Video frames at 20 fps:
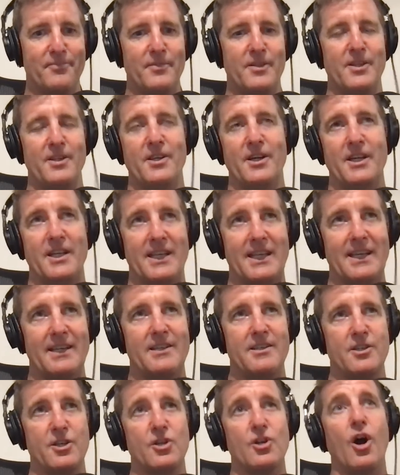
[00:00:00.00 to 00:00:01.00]

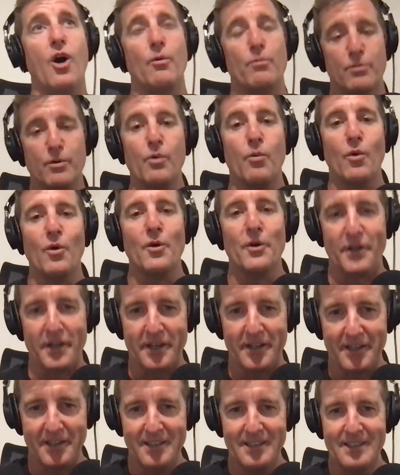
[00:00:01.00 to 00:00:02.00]
you got
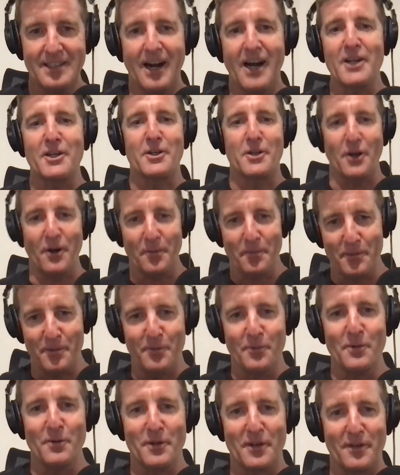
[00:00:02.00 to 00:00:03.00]
rewarded. I got
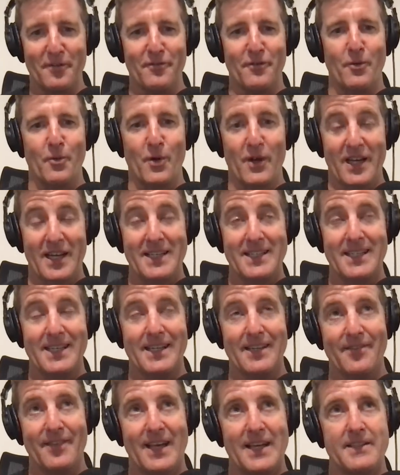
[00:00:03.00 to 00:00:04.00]
rewarded for what I did
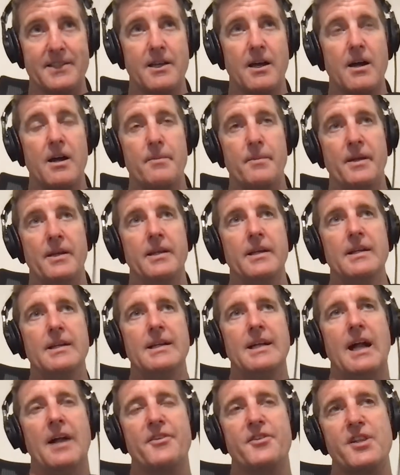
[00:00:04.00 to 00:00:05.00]
in that time.
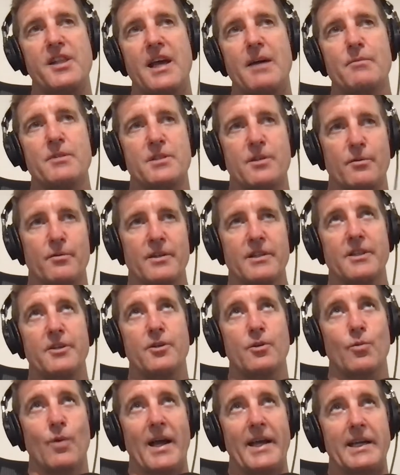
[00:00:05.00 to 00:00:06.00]
And so that was a really
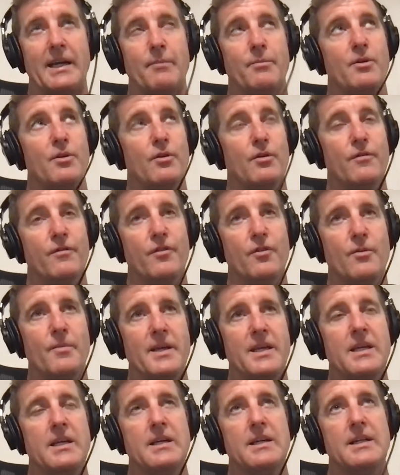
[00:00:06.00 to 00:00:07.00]
good wake up call for
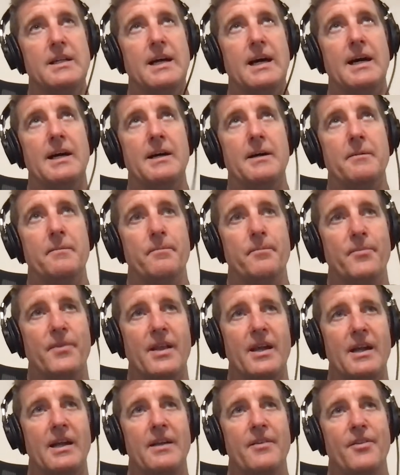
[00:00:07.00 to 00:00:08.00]
me. And
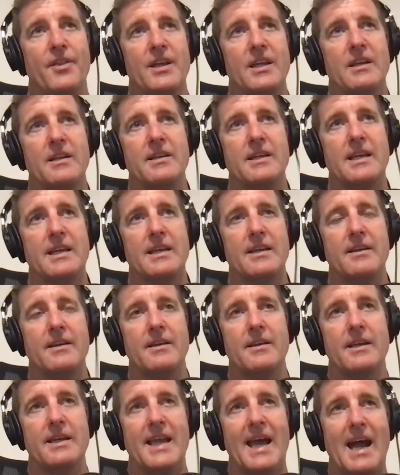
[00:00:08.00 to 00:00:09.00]
then
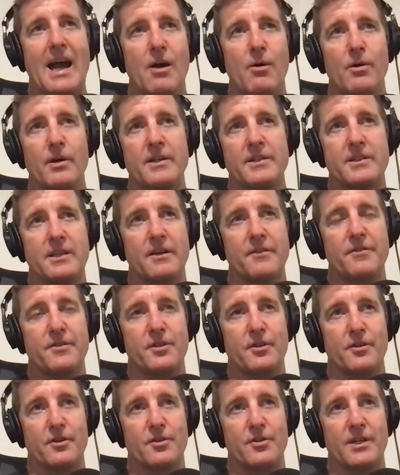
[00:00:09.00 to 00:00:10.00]
now, as I've
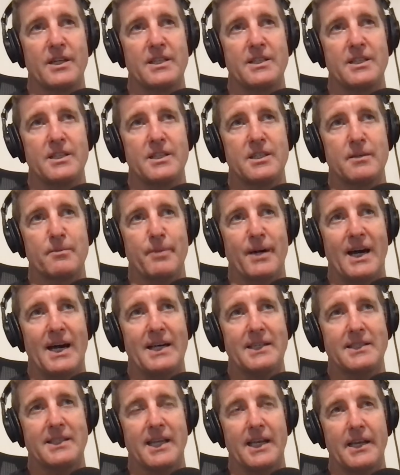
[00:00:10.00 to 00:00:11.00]
sort of transitioned
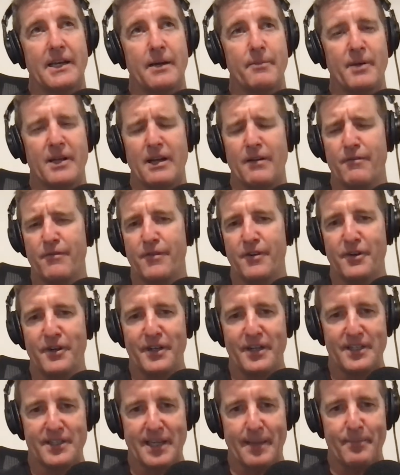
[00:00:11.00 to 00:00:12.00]
past that and I've become very
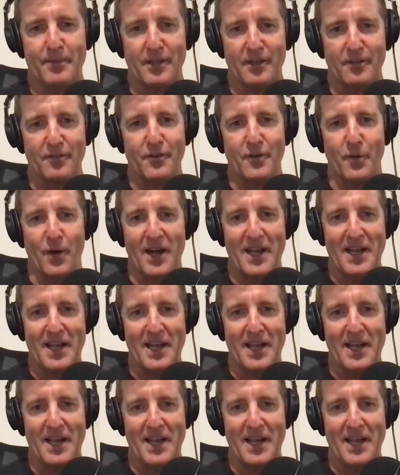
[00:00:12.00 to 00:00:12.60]
accepting of who I